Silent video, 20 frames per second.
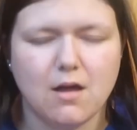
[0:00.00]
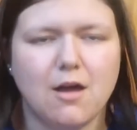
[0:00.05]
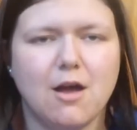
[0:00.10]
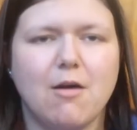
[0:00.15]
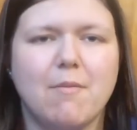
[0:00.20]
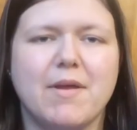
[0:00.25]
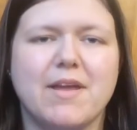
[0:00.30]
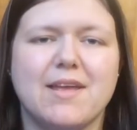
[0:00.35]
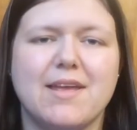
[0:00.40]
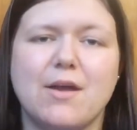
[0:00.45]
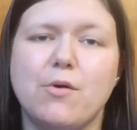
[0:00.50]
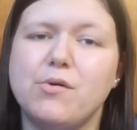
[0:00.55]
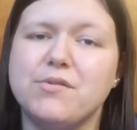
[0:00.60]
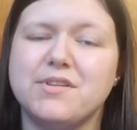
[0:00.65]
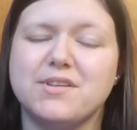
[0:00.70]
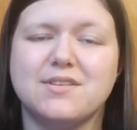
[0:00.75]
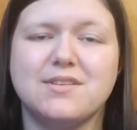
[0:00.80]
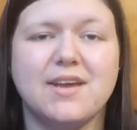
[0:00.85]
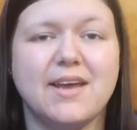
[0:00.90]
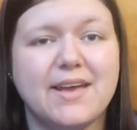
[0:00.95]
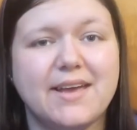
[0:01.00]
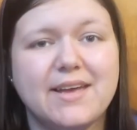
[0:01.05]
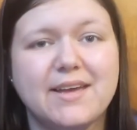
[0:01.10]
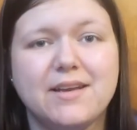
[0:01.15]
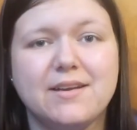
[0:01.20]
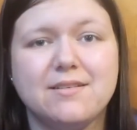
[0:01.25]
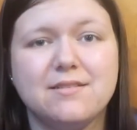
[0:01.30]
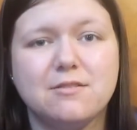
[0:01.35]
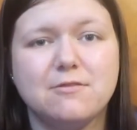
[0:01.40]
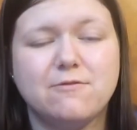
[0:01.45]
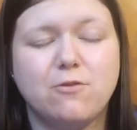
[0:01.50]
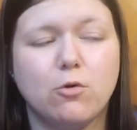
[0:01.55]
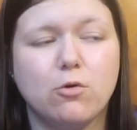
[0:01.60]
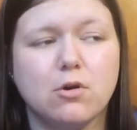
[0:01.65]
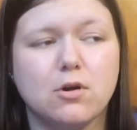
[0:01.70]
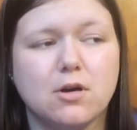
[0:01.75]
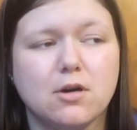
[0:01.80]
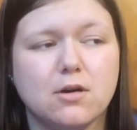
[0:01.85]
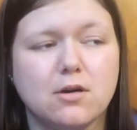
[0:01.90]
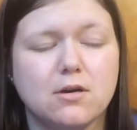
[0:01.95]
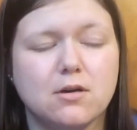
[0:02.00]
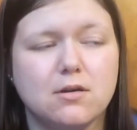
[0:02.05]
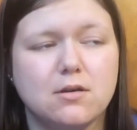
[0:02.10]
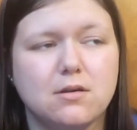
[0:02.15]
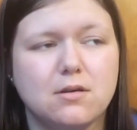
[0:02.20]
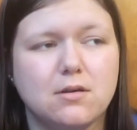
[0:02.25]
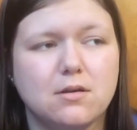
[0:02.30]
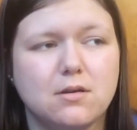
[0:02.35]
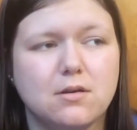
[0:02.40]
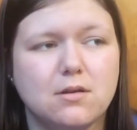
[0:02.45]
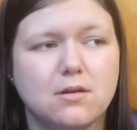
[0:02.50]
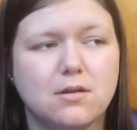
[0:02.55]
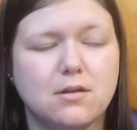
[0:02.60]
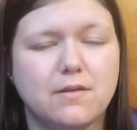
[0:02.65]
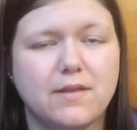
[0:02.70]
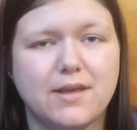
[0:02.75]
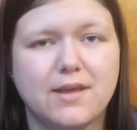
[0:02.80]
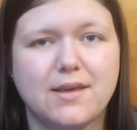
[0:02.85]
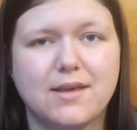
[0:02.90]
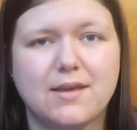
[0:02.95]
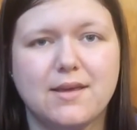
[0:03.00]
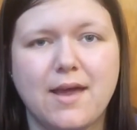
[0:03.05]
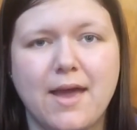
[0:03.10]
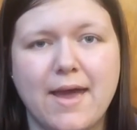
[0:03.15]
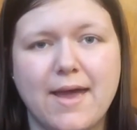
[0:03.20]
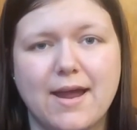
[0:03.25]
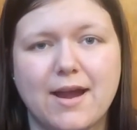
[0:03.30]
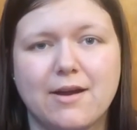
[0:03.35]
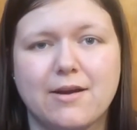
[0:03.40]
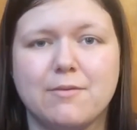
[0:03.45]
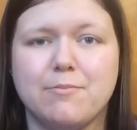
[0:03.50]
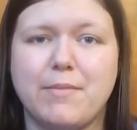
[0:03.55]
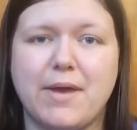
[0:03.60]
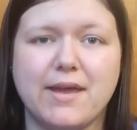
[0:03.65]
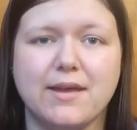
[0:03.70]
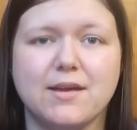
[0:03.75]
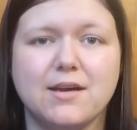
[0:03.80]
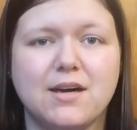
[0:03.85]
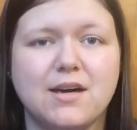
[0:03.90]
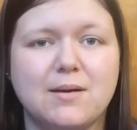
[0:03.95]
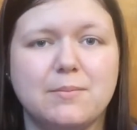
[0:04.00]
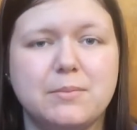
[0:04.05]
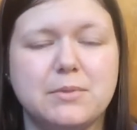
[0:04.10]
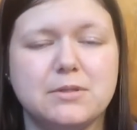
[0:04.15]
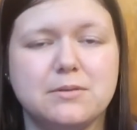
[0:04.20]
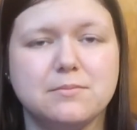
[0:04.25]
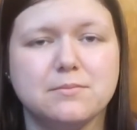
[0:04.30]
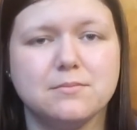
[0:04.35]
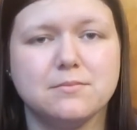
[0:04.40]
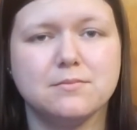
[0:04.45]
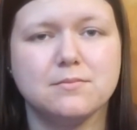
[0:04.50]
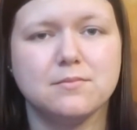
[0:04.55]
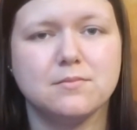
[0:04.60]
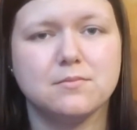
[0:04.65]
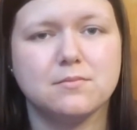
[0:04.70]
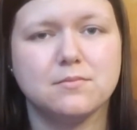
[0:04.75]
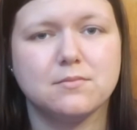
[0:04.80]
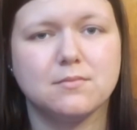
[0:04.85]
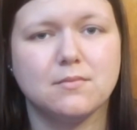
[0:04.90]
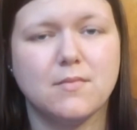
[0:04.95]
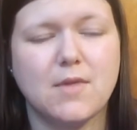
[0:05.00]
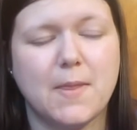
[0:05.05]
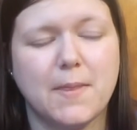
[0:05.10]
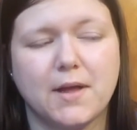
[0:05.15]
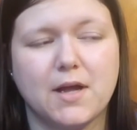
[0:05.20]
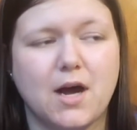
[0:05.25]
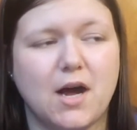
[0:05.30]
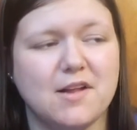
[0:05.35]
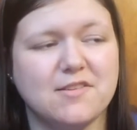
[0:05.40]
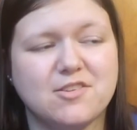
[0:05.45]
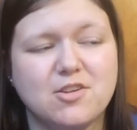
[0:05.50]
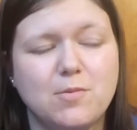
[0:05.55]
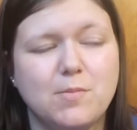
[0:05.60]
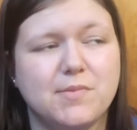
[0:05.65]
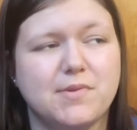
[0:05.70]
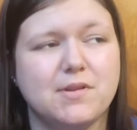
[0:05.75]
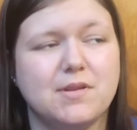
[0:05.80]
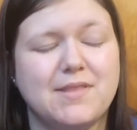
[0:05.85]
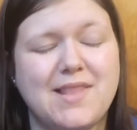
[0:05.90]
I mean, it was a 10 for the hair and makeup and the costumes.